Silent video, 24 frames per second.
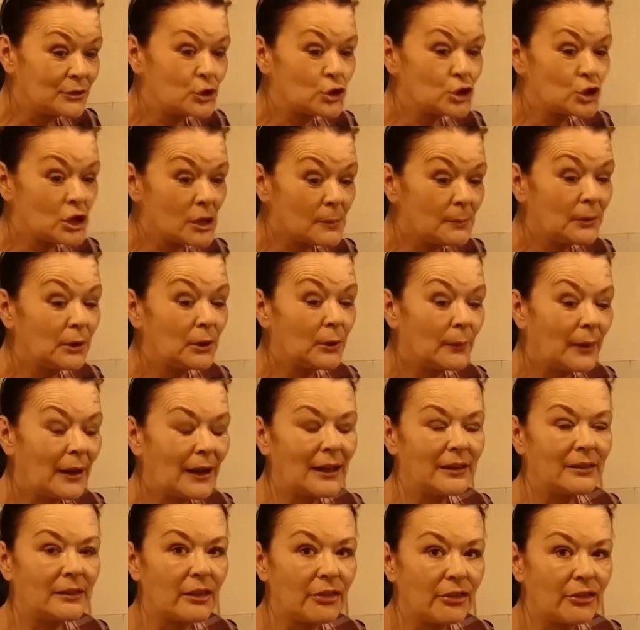chipping
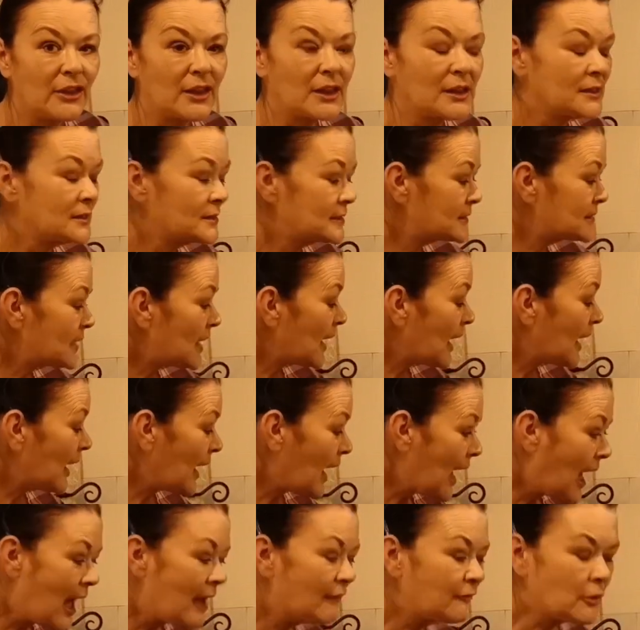away at the things that I
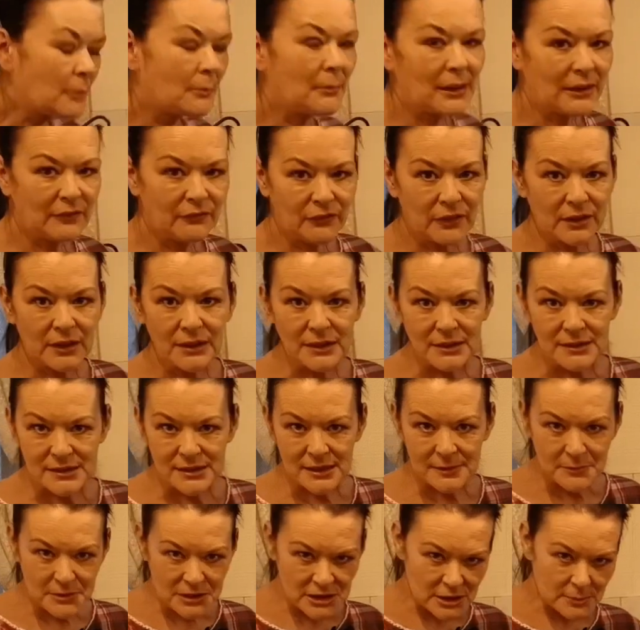have at my
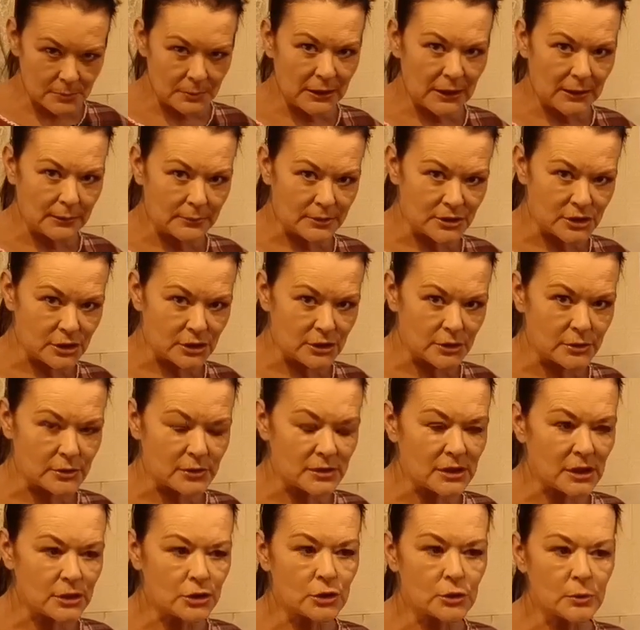fingertips to be able to
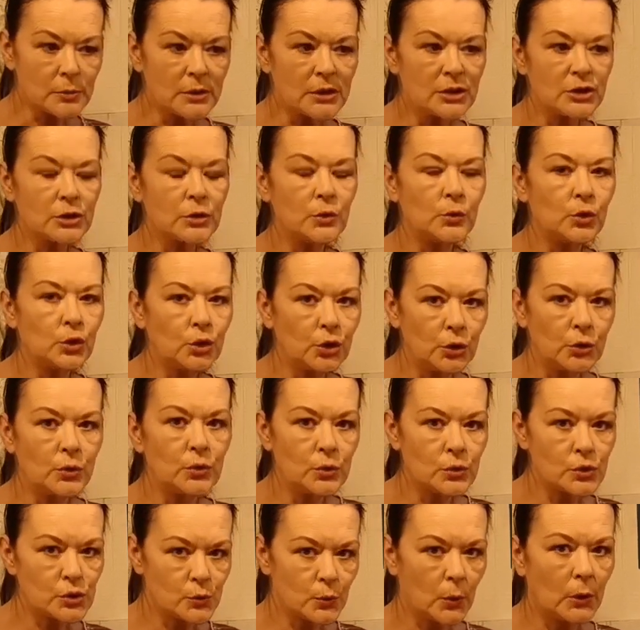use. That's all we can do.
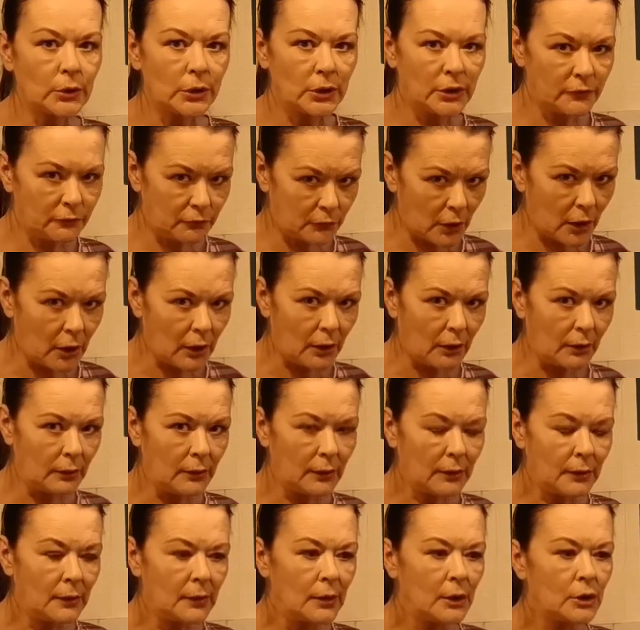Use what you've got.
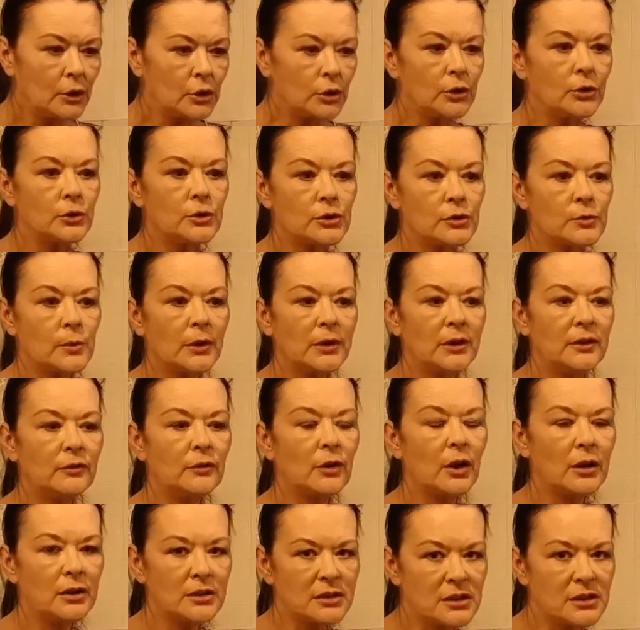Use what you've
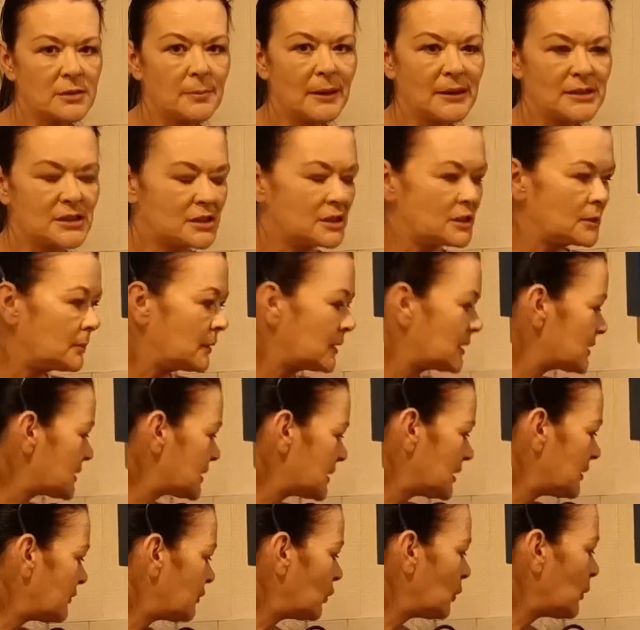got to the best of your
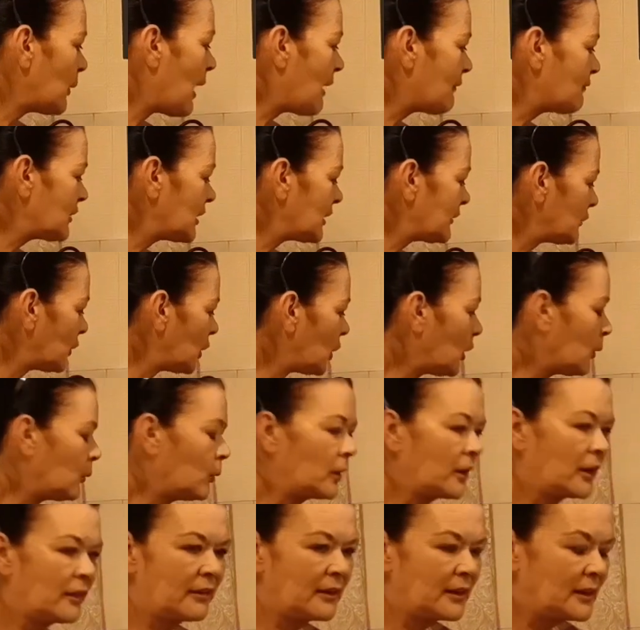ability. If you haven't even got
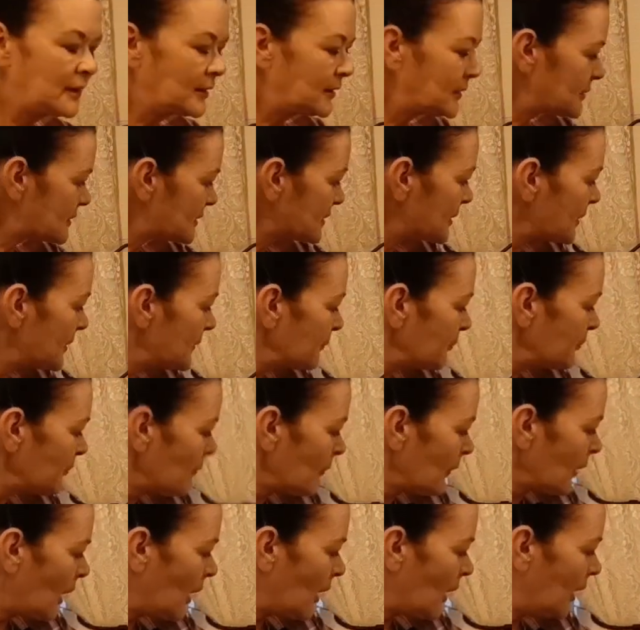one of these,
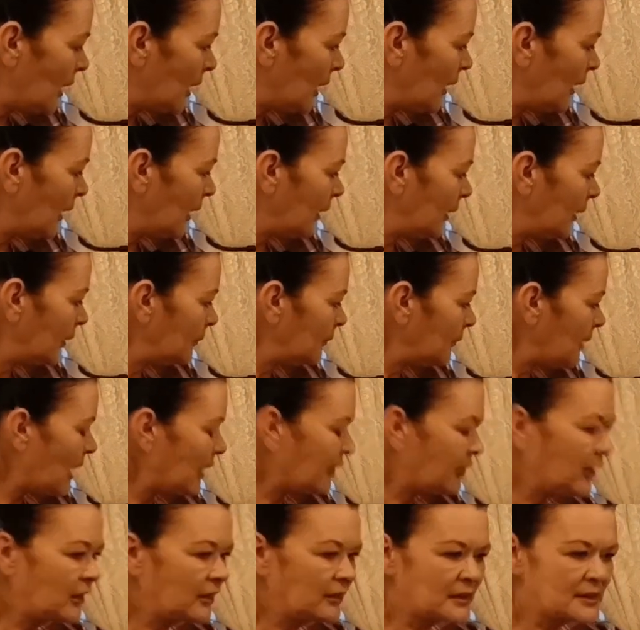I
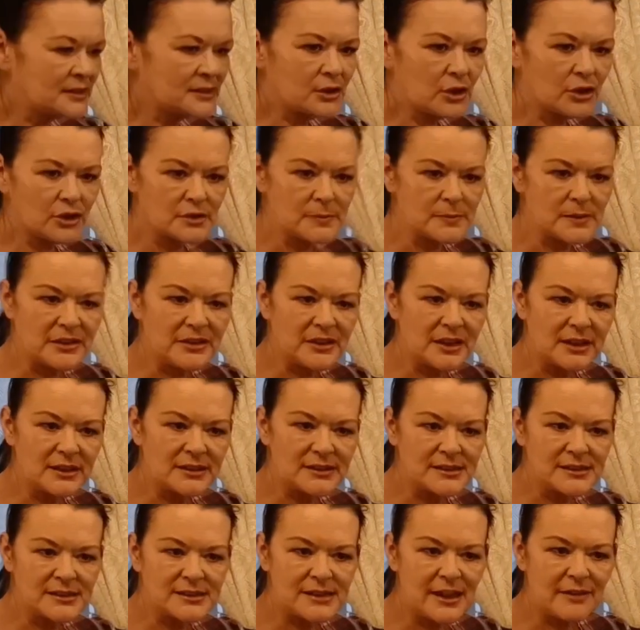think this cost me
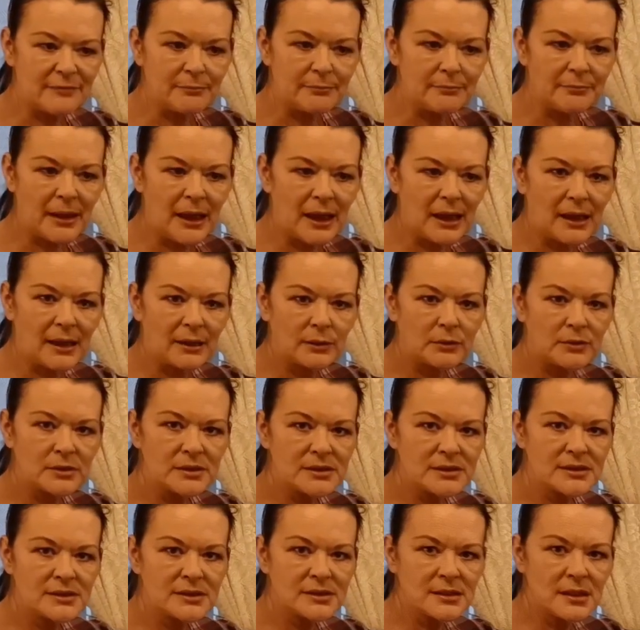
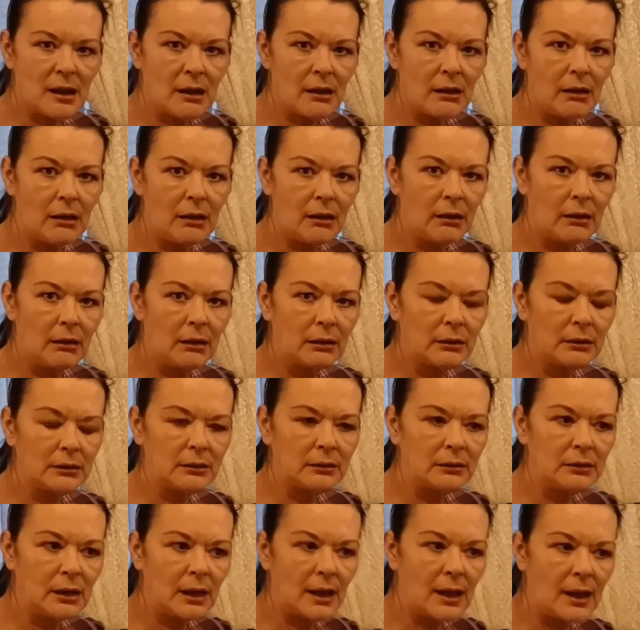£37
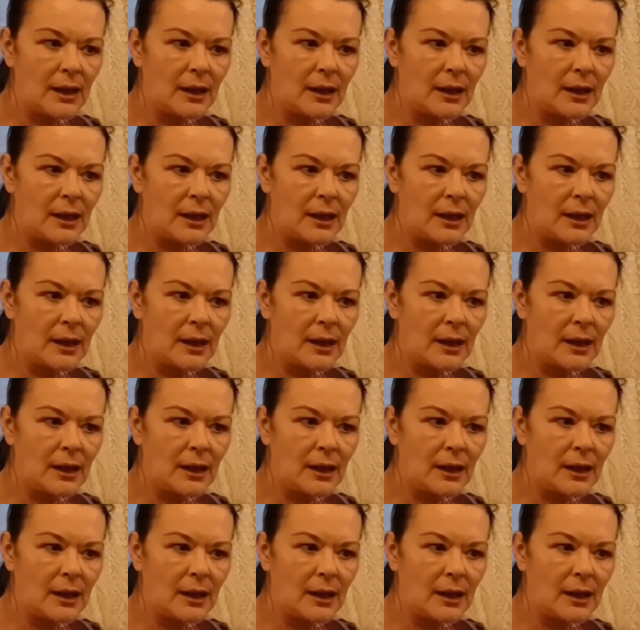on